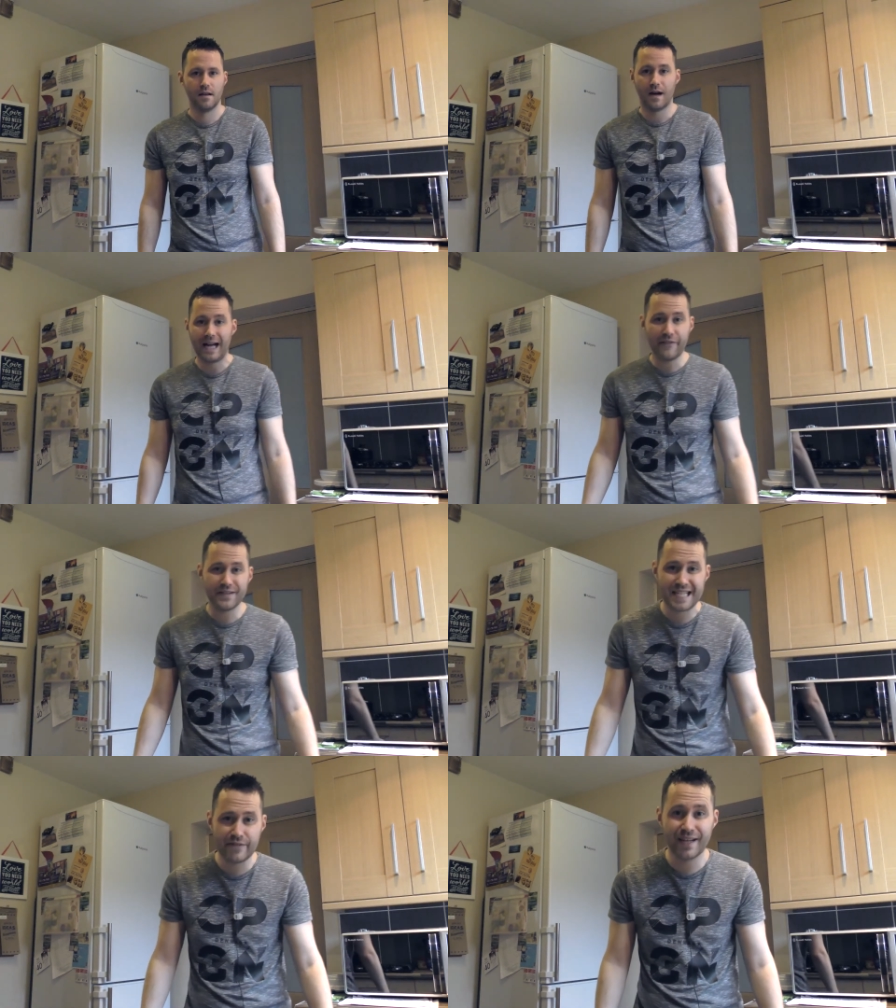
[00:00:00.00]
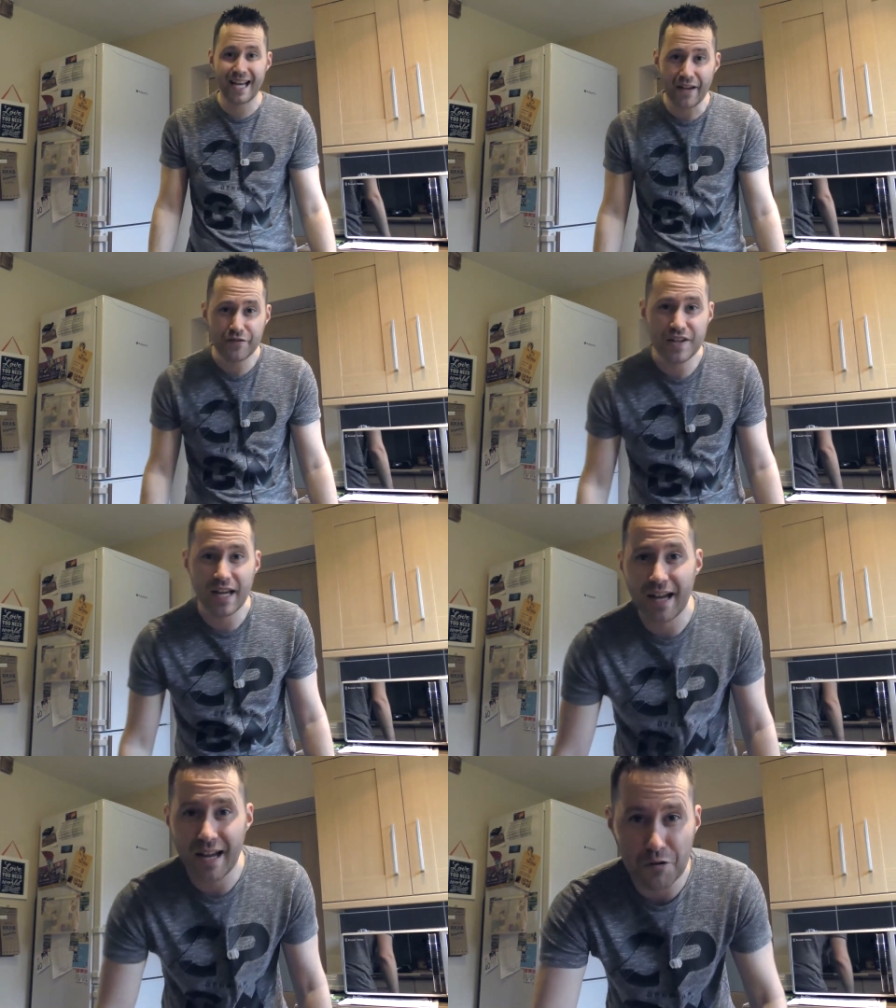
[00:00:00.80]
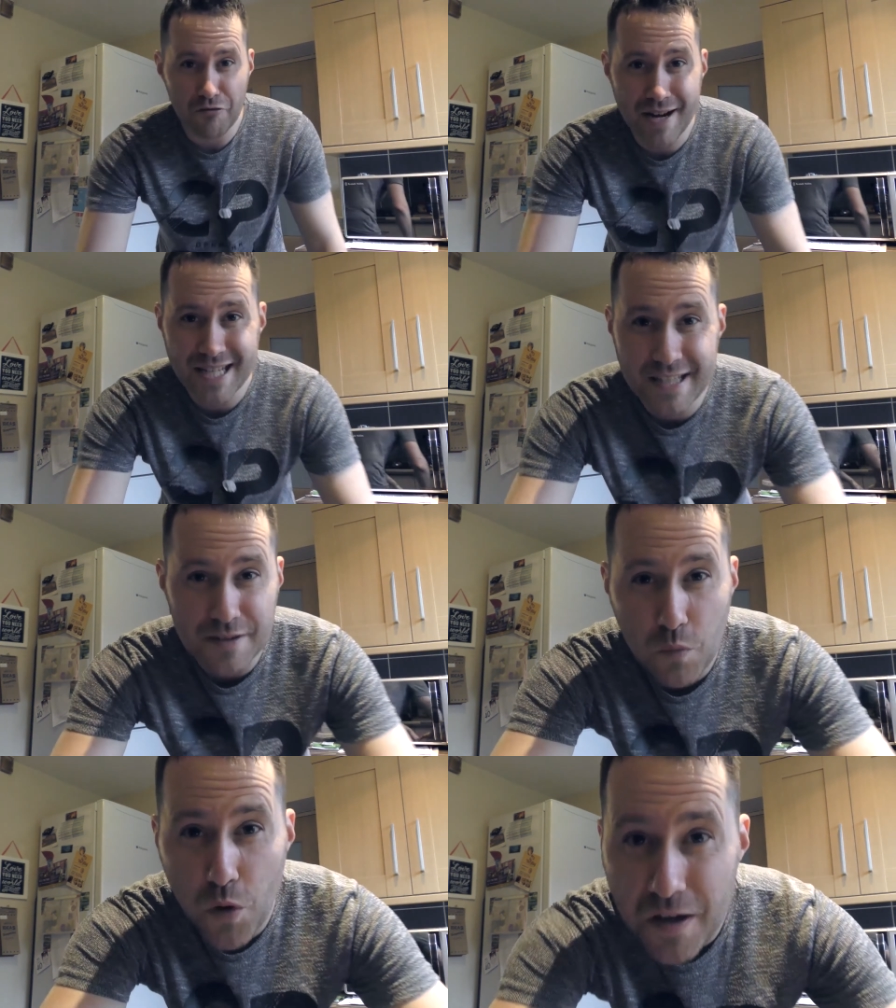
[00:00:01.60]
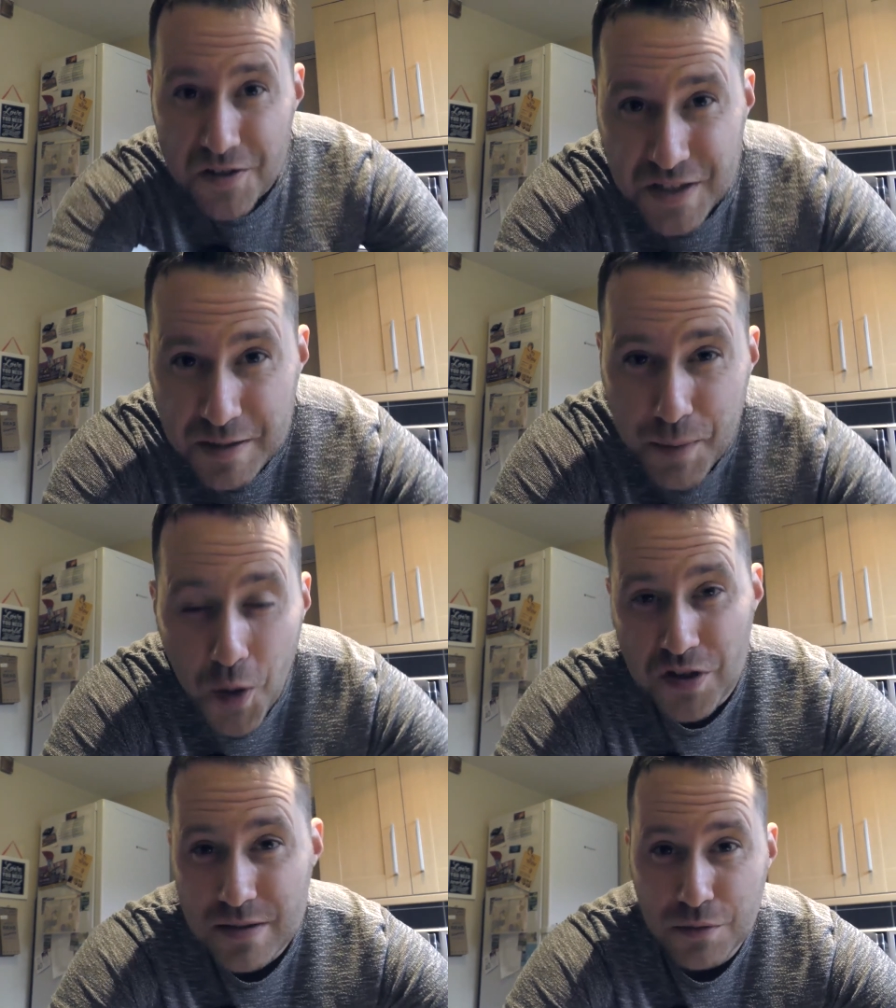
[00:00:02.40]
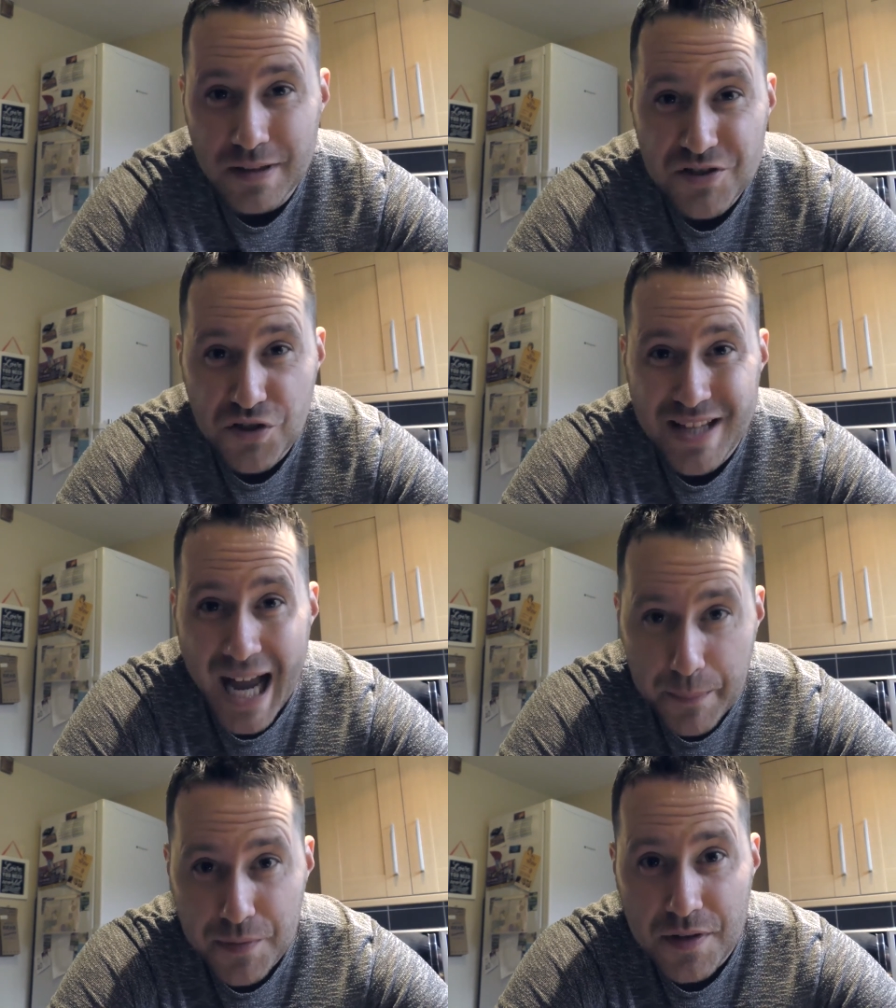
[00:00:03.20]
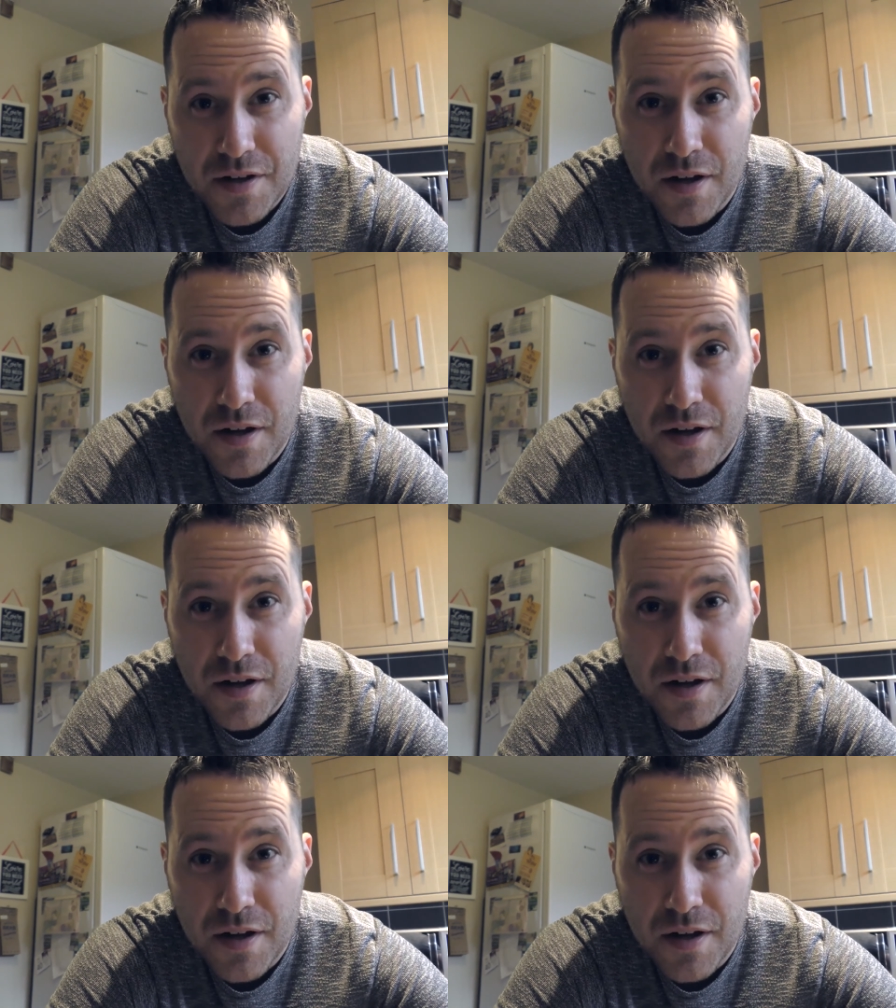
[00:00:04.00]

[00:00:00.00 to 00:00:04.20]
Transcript: I haven't even left yet, and already the worst thing possible has just happened.